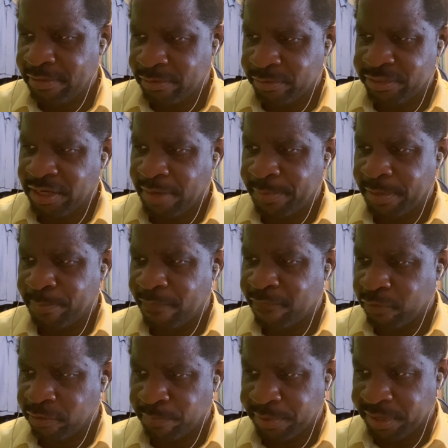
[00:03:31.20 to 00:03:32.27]
Stomach
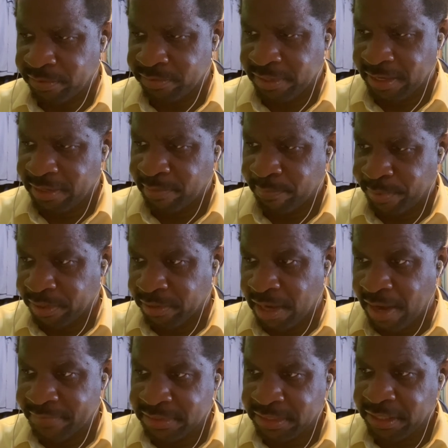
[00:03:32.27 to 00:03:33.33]
before the belt, and the belt
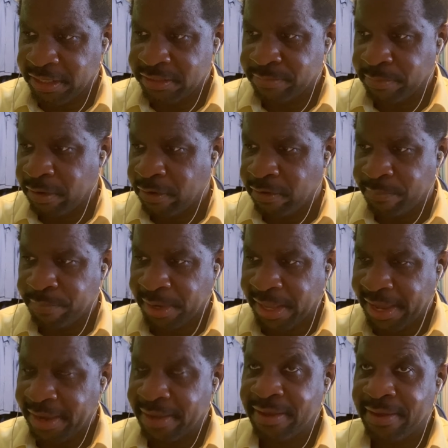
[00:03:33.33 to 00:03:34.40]
obviously is all
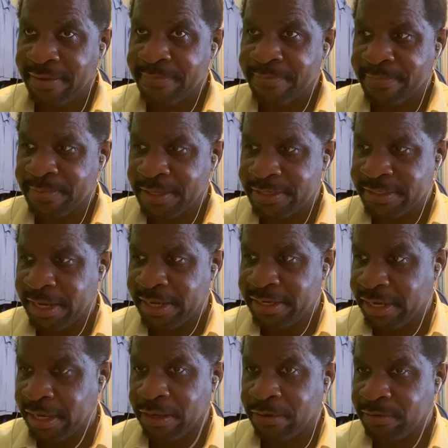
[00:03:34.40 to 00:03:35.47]
black. It's not
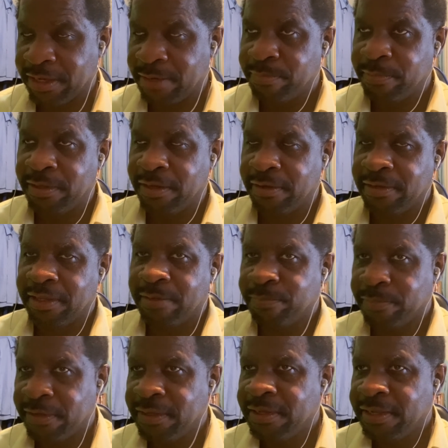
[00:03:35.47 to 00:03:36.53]
yellow
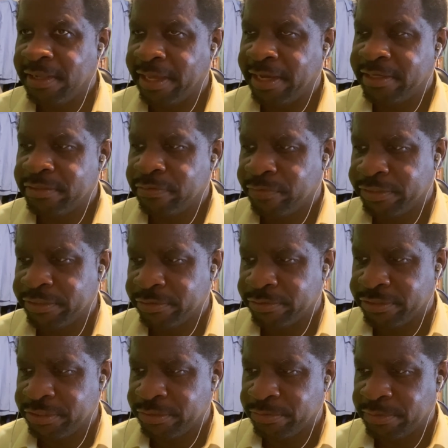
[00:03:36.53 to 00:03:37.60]
like his original
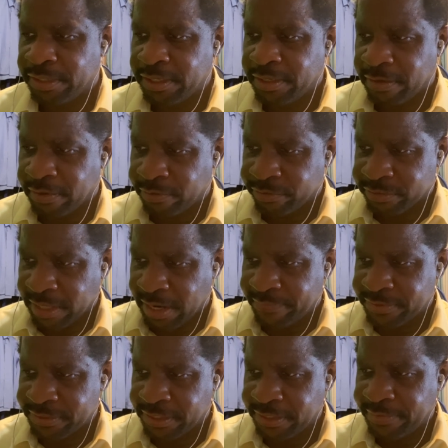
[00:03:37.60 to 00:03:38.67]
suit, of course,
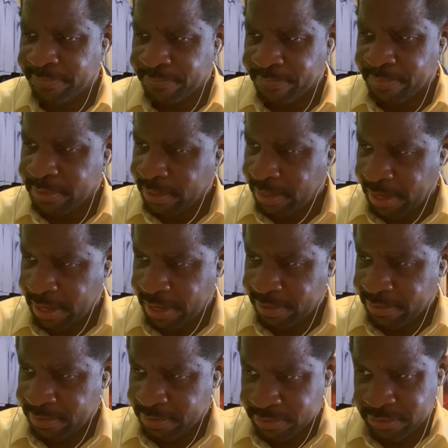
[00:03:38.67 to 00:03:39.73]
obviously.
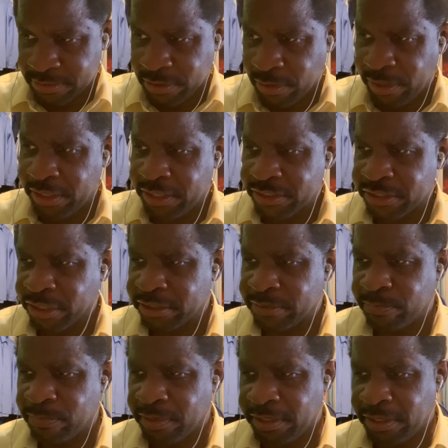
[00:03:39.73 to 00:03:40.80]
And so he just looks,
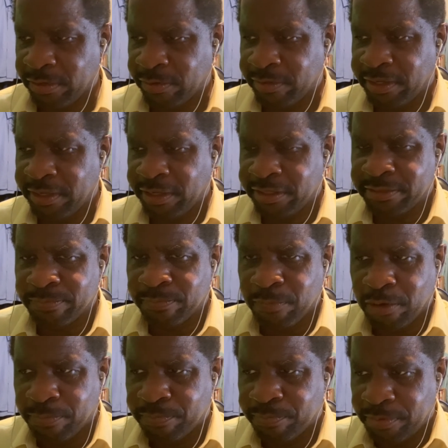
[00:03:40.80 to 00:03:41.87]
it looks
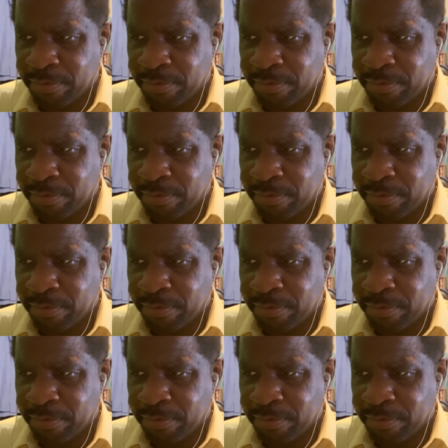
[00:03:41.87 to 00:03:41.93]
more